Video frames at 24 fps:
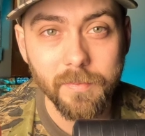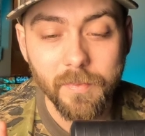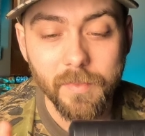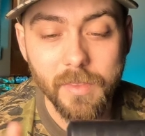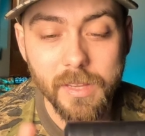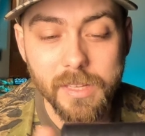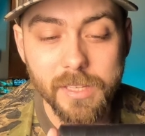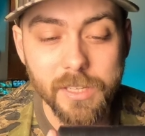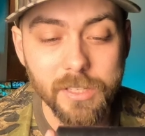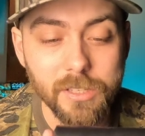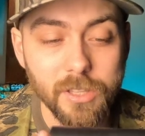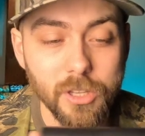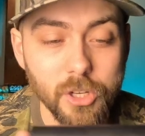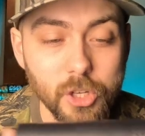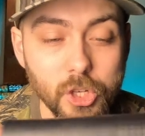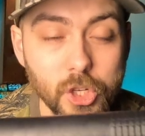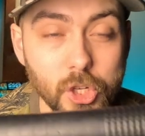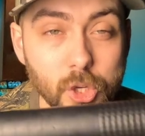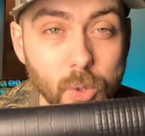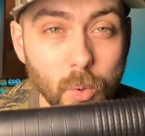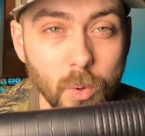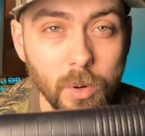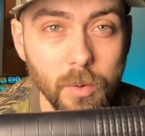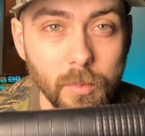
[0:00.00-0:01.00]
This is the
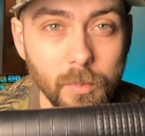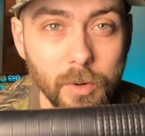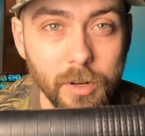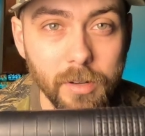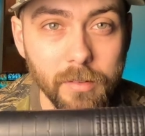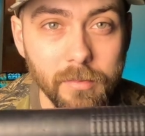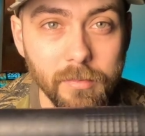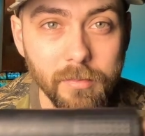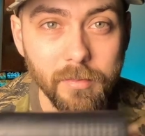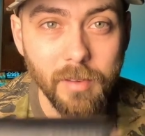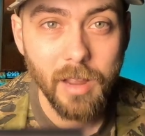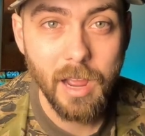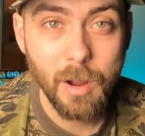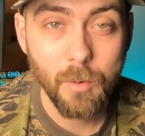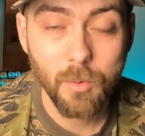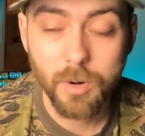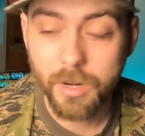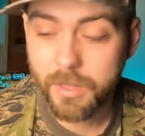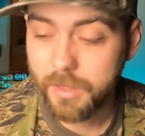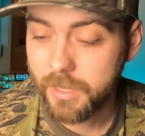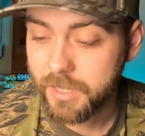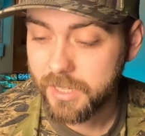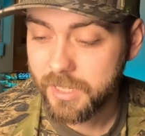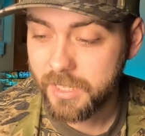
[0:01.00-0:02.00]
short one. I
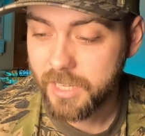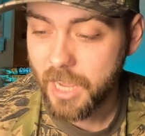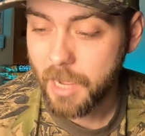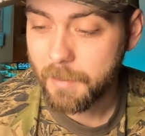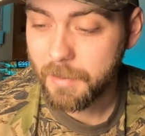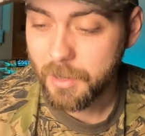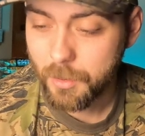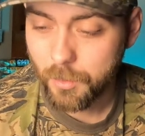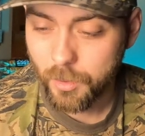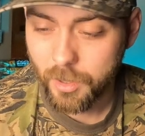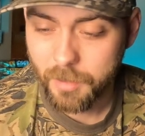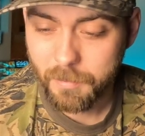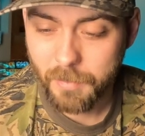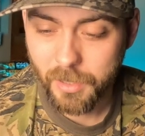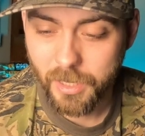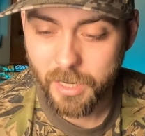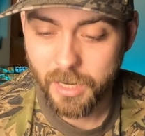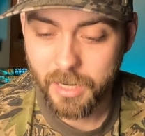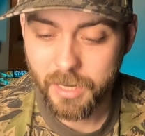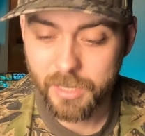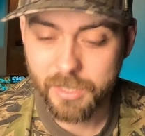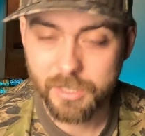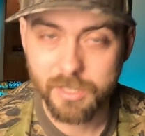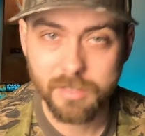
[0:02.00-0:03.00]
wanted the stubby one
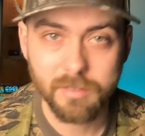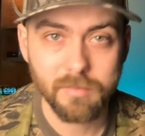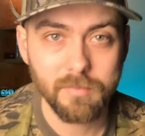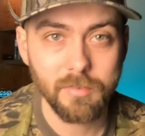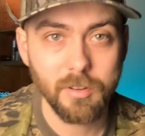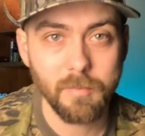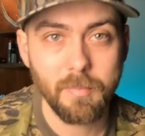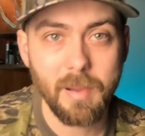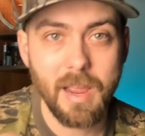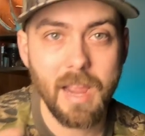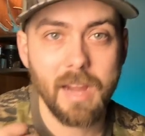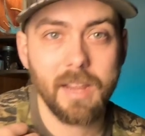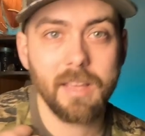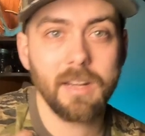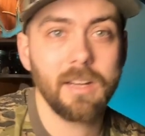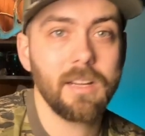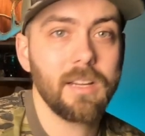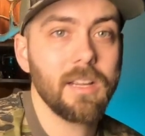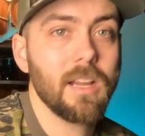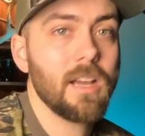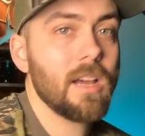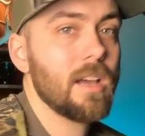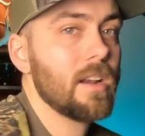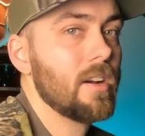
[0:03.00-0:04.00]
because you're packing a
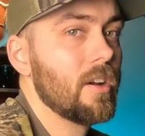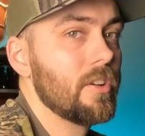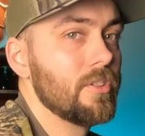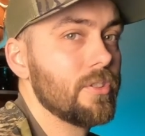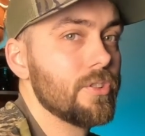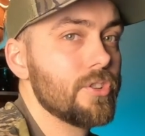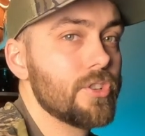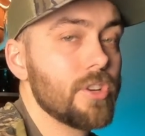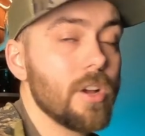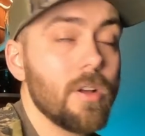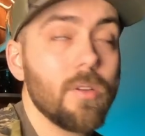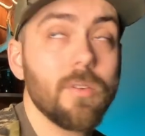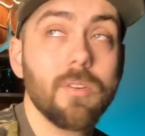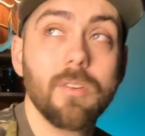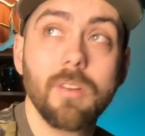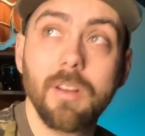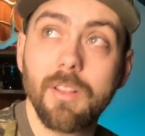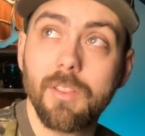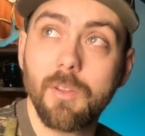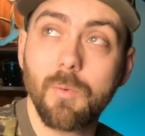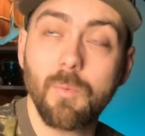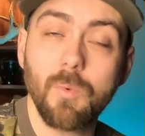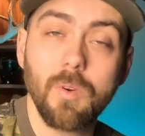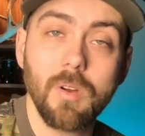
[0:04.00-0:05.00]
gun on your shoulder
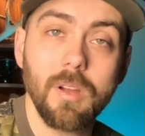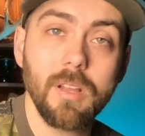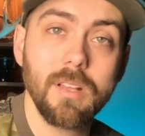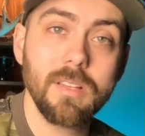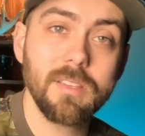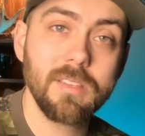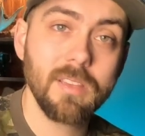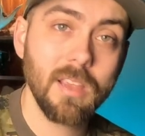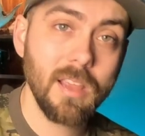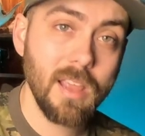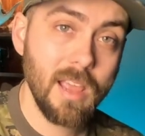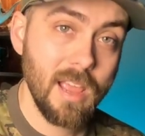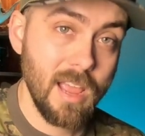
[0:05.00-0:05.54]
in the woods.